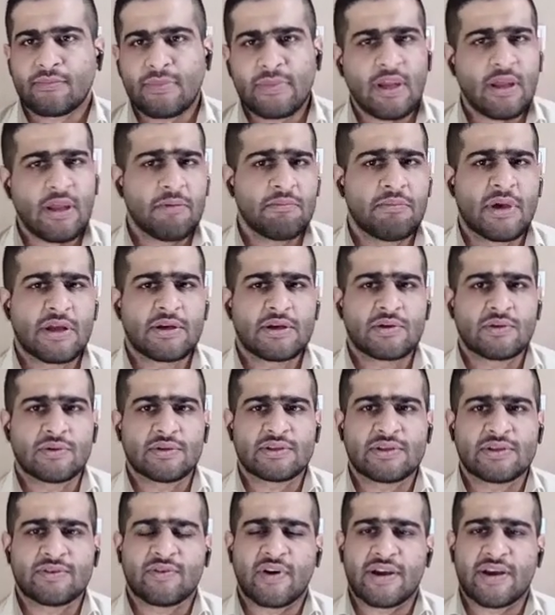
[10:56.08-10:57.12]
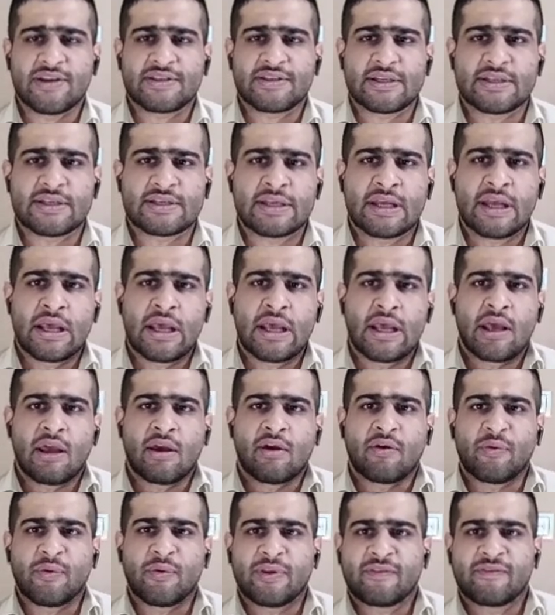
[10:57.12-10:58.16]
medical devices
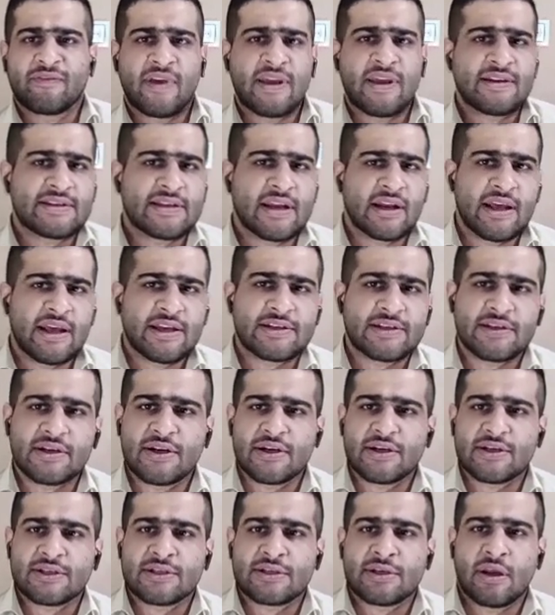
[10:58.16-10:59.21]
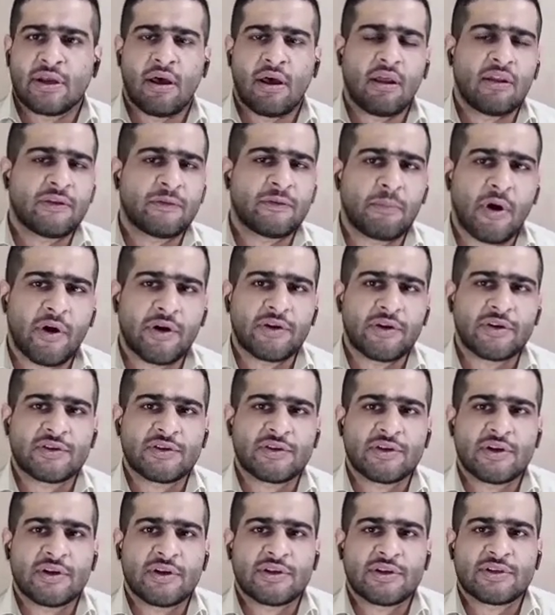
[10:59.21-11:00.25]
with ventilators, health
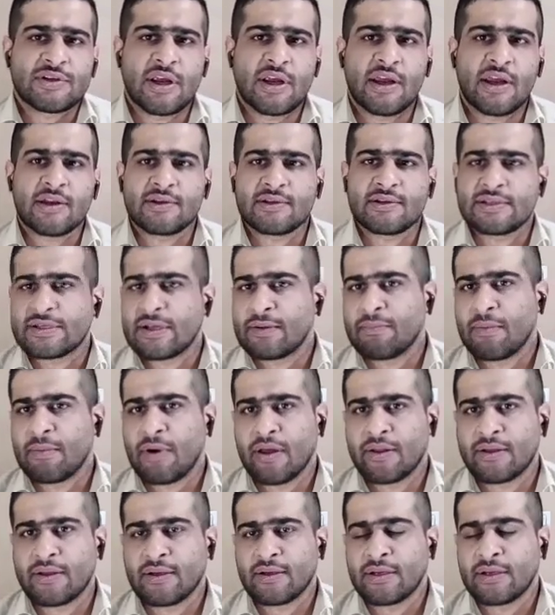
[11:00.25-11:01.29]
monitors, and some other